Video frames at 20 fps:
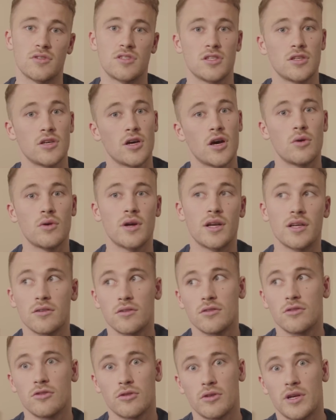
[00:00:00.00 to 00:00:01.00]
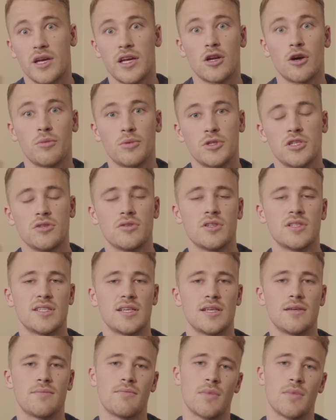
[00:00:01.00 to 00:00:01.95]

us to go and create an opportunity?